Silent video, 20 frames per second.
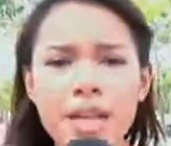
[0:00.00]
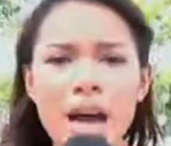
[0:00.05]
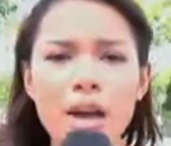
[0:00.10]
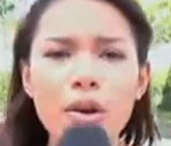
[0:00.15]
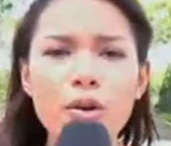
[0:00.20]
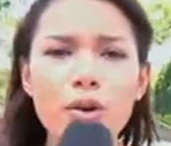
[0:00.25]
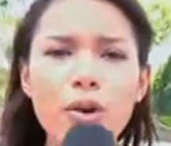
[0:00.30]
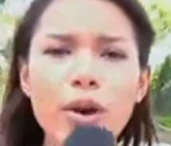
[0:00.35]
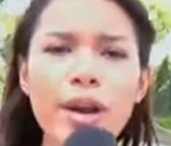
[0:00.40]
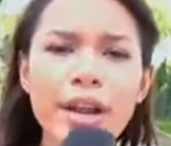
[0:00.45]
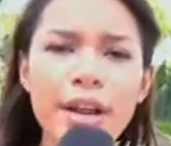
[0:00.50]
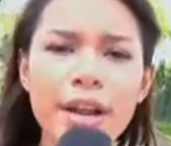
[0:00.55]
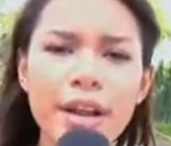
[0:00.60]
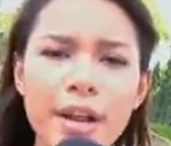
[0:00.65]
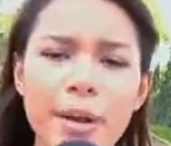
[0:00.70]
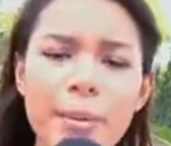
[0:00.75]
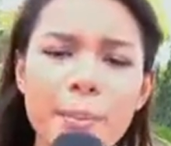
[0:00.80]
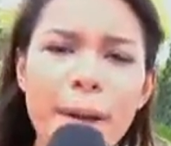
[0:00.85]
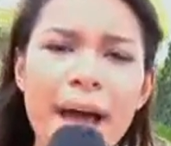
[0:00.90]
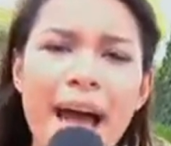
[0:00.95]
not
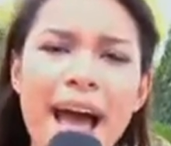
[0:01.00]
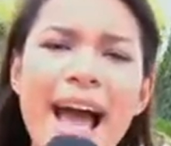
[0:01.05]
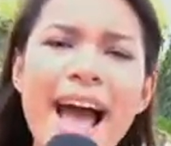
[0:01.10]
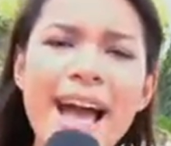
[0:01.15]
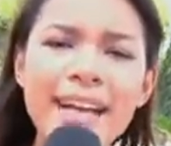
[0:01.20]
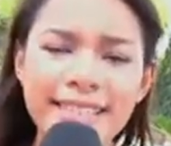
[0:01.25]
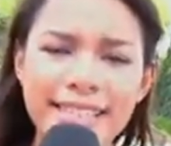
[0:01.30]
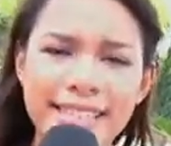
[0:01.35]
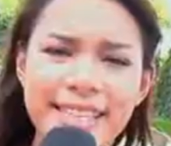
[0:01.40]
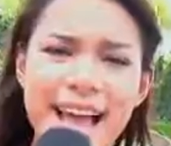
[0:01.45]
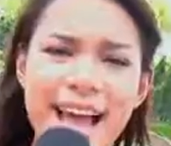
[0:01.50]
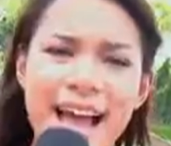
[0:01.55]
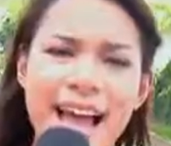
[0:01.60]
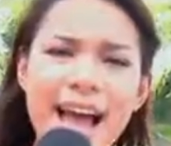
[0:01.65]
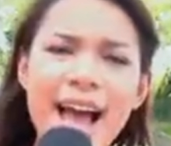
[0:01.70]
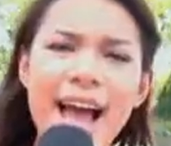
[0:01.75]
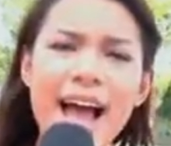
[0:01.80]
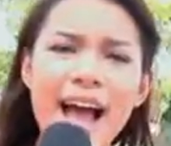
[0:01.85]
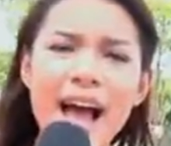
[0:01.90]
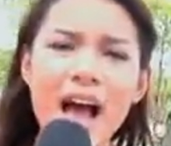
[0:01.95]
ready to back
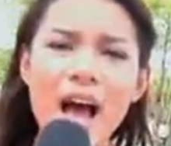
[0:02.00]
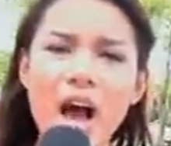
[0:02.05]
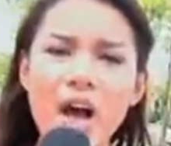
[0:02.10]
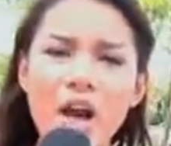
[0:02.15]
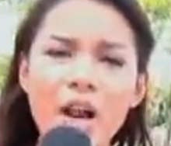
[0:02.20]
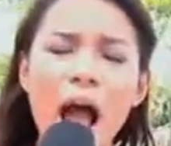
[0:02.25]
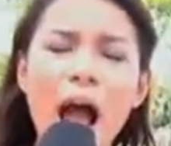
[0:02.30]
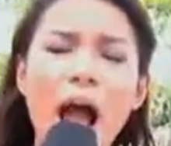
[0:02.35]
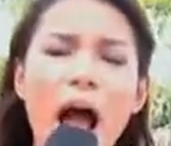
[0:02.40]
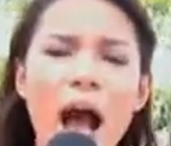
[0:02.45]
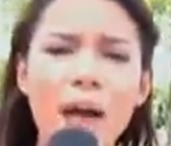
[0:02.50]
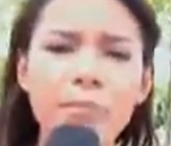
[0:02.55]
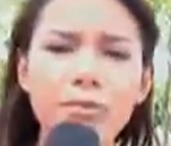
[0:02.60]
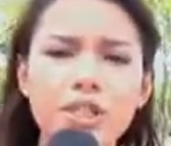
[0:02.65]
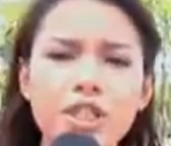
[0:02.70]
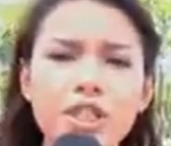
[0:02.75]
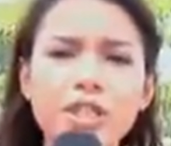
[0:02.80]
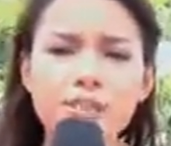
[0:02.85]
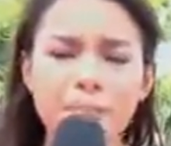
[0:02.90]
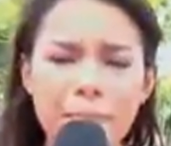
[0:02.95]
down.
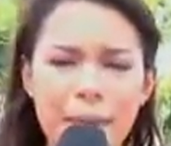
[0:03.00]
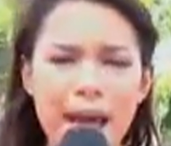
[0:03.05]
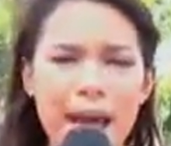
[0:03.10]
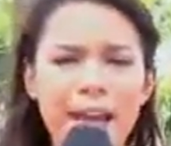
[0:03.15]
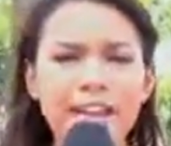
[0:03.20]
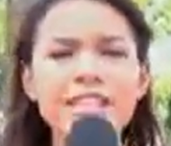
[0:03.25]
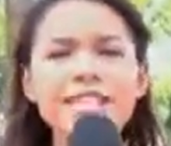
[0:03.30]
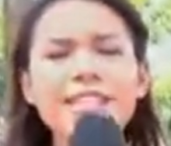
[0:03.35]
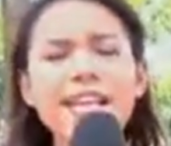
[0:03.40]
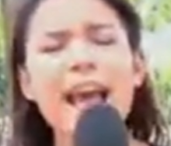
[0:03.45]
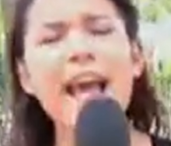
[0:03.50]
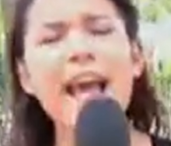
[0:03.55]
I'm just mad as